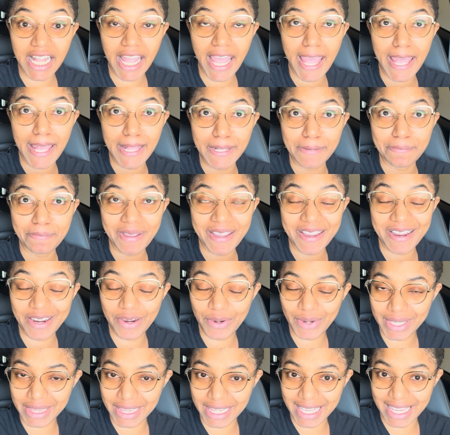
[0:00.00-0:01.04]
and
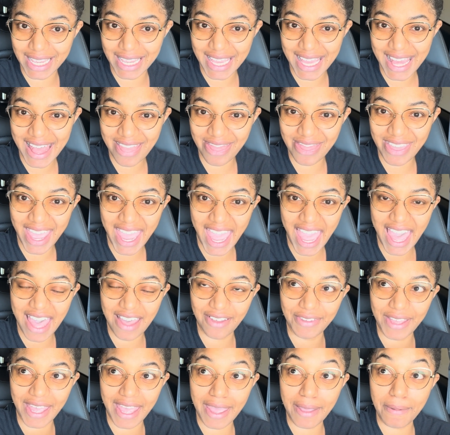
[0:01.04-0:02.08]
apparently they have
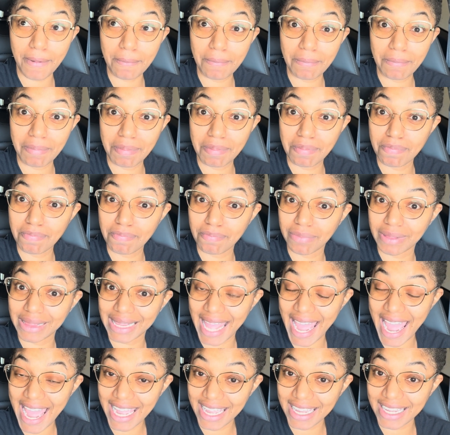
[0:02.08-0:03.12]
a
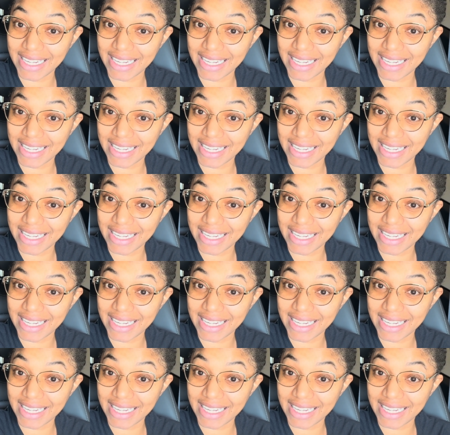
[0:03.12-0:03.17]
black